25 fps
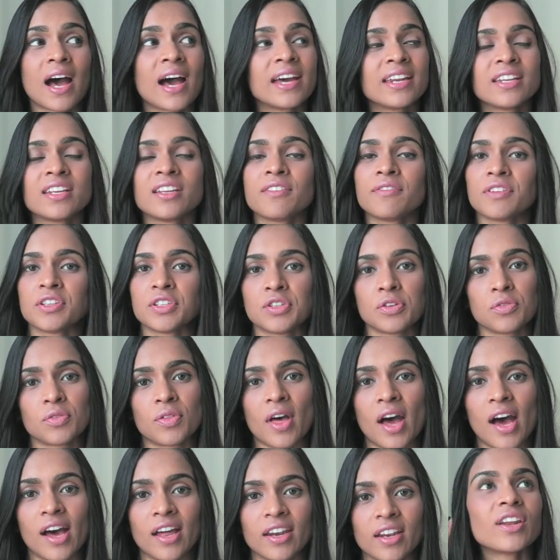I didn't even do
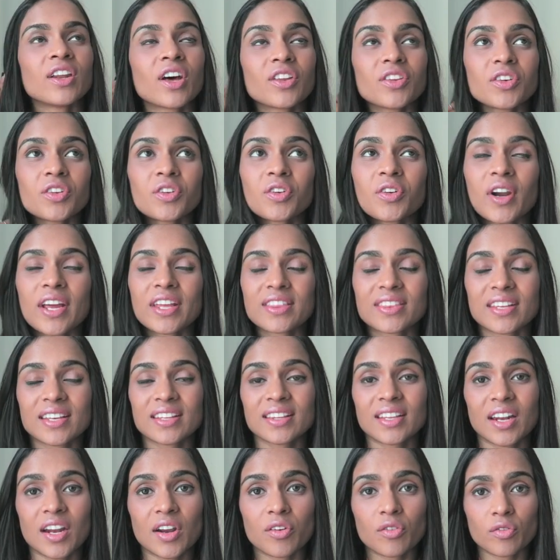that. Another great
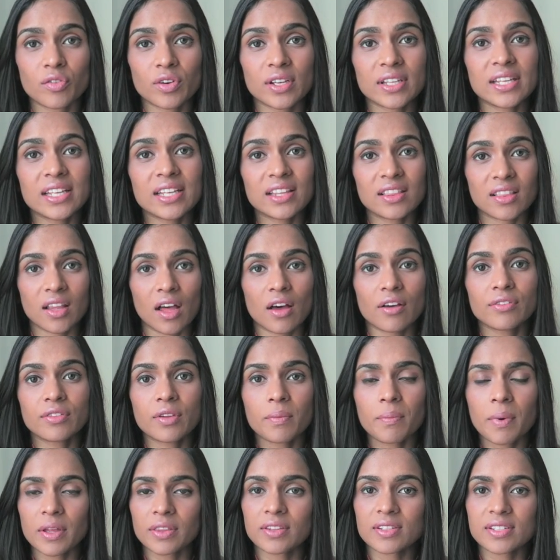thing that I really
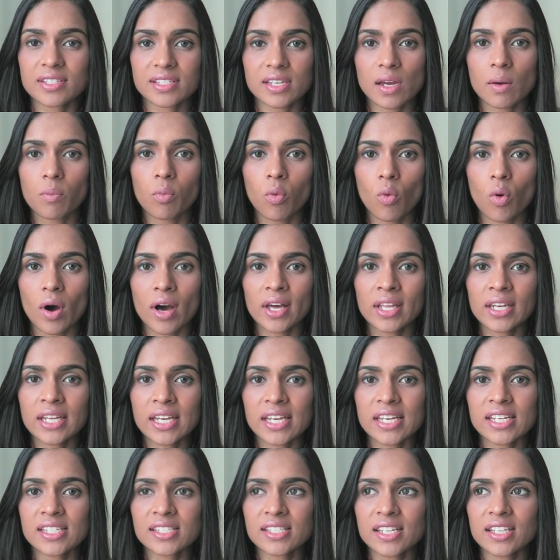loved about the step
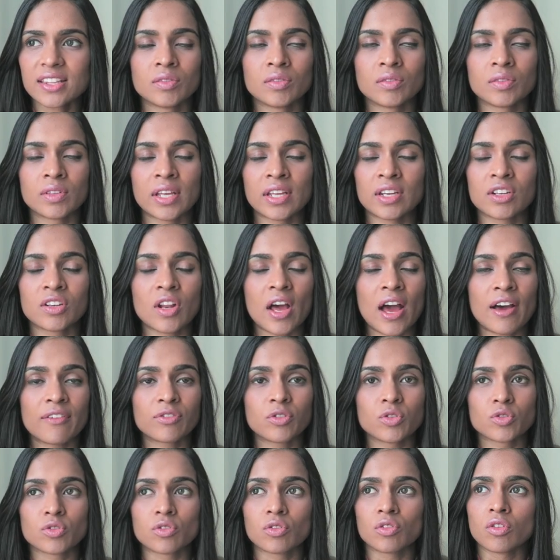1 is that they didn't
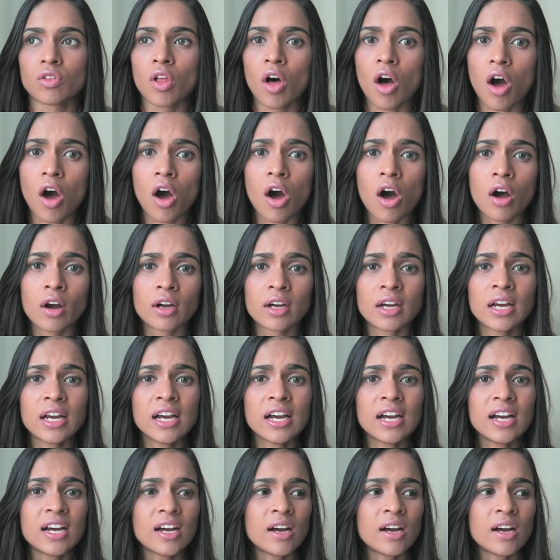have those long